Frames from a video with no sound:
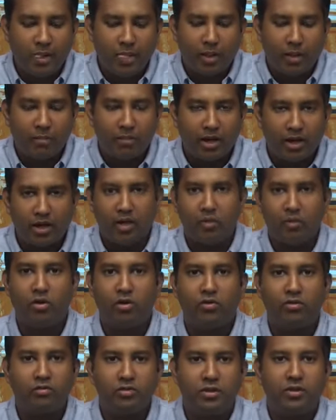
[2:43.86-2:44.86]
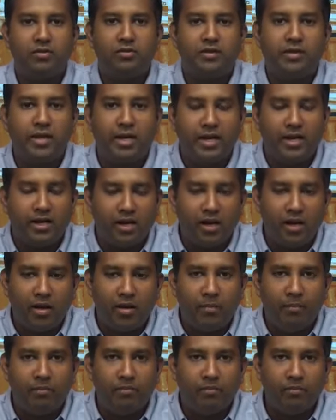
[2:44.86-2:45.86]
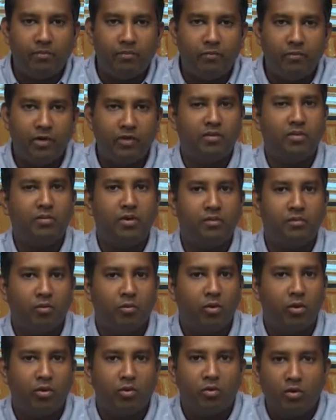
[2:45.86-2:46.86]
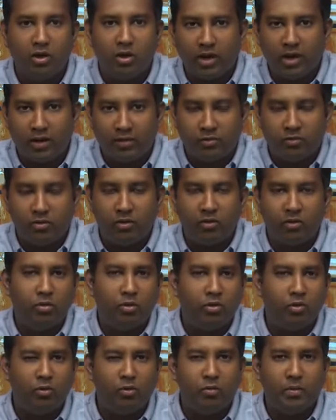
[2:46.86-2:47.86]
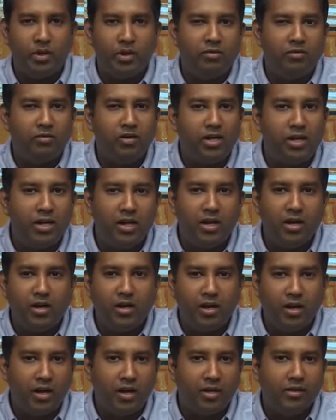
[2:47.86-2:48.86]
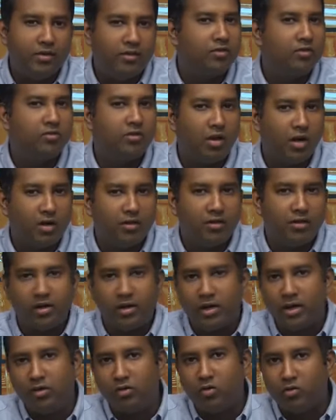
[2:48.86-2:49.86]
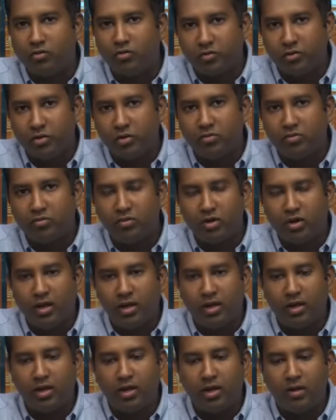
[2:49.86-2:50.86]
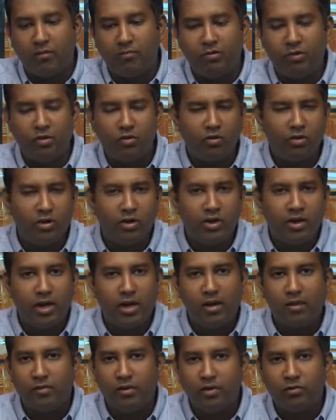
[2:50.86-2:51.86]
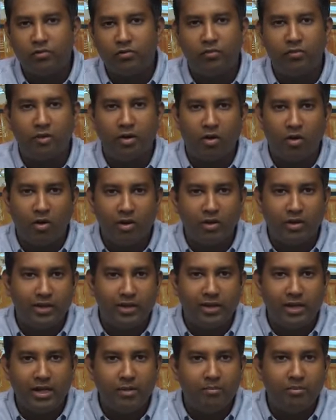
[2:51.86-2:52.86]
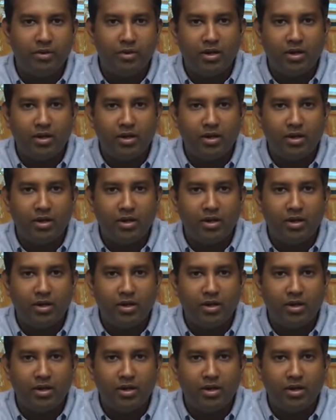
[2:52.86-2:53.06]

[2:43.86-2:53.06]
But again, I want to stress that, for example, if you want to go to grad school and you want to do a PhD, this is not the right course for you. We don't delve into sort of all the deep